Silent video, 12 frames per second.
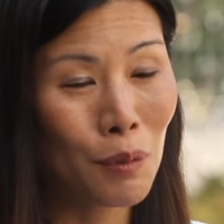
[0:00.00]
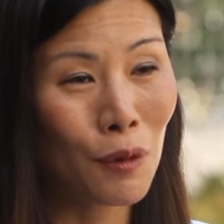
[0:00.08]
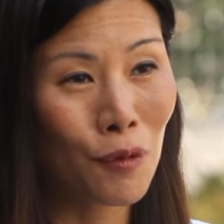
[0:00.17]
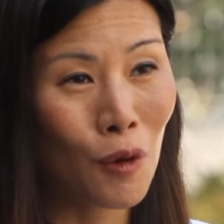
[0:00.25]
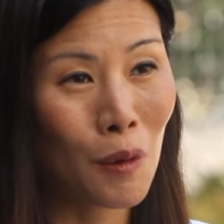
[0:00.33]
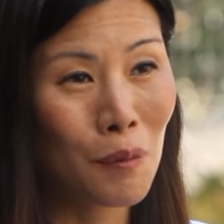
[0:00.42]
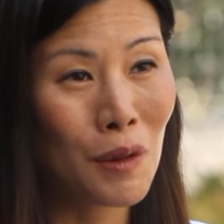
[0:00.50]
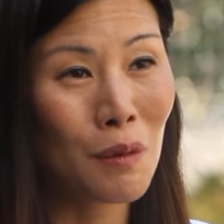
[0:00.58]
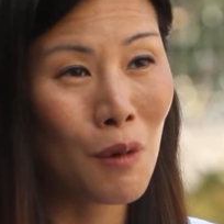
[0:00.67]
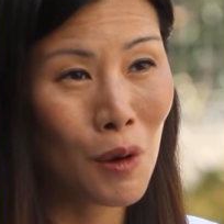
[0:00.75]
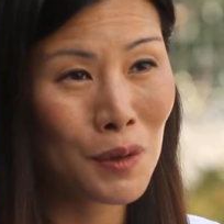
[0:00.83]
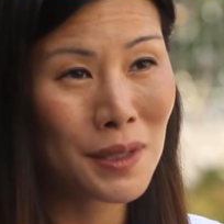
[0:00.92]
performed the
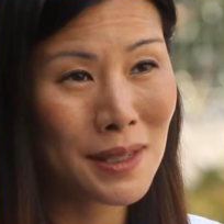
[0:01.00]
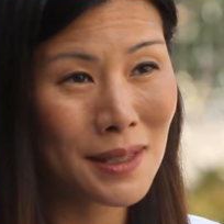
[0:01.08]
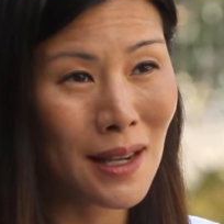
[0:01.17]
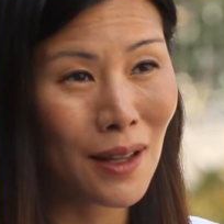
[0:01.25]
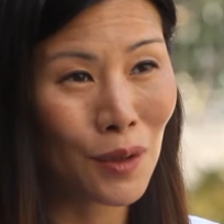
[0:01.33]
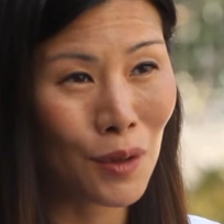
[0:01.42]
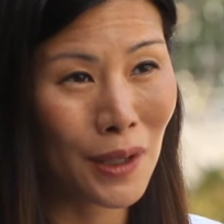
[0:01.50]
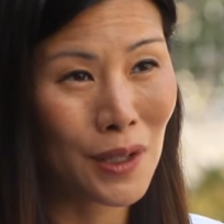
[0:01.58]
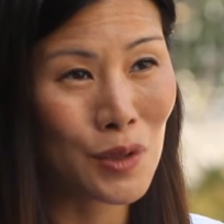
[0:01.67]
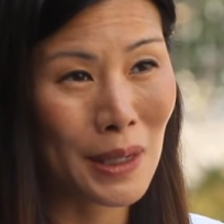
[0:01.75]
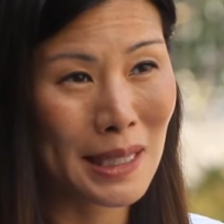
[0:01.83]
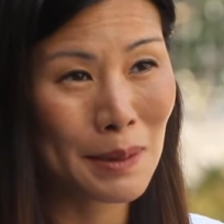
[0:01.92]
most solid organ
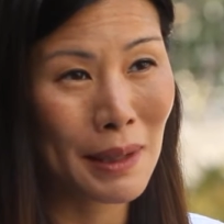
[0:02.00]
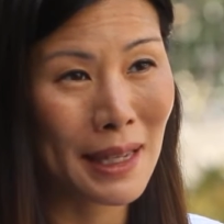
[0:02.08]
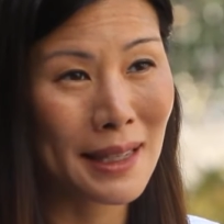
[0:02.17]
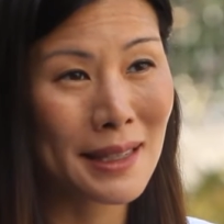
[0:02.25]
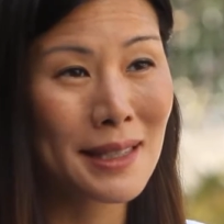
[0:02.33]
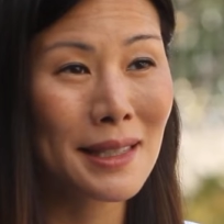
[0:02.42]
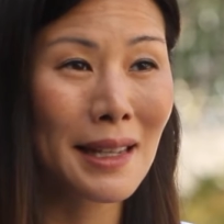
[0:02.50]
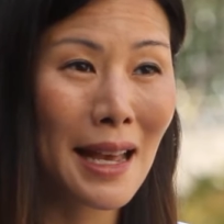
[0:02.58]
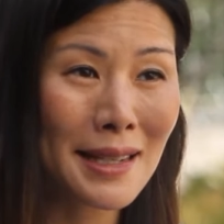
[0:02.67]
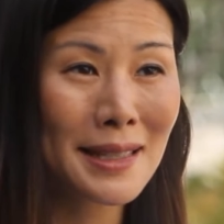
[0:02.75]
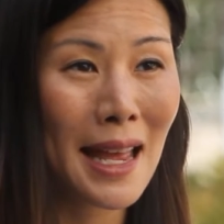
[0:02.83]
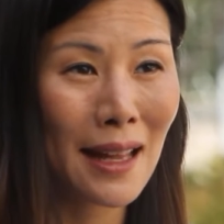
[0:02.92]
transplants
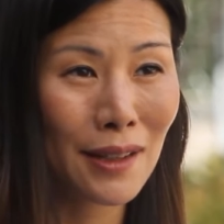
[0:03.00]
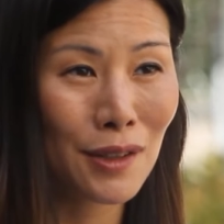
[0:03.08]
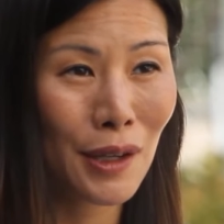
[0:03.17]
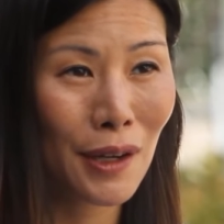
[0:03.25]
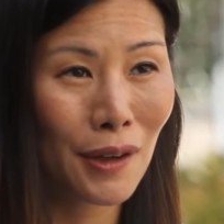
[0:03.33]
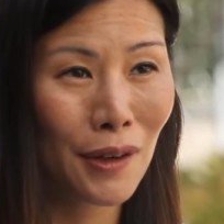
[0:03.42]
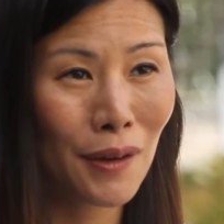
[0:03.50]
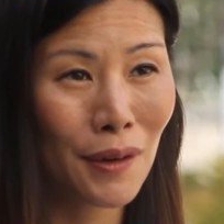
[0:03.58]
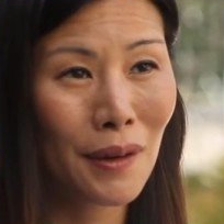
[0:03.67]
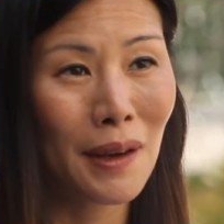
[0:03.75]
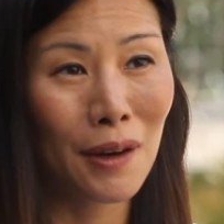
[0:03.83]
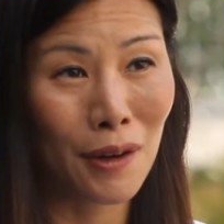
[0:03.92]
last calendar year
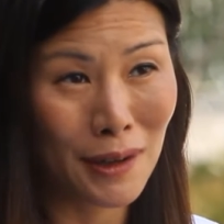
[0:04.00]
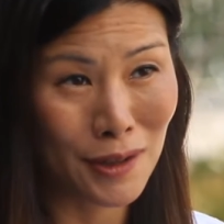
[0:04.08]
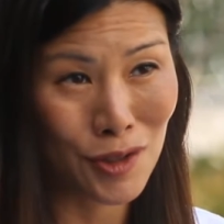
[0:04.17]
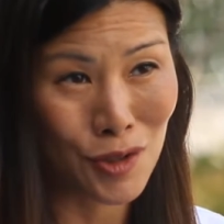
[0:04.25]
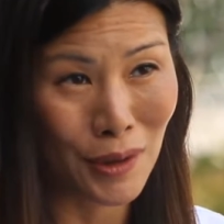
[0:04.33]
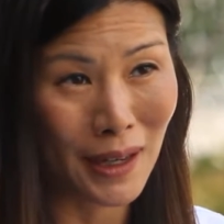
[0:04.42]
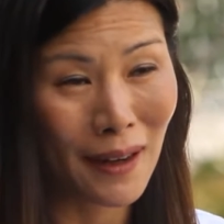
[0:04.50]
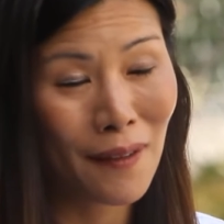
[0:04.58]
in our history,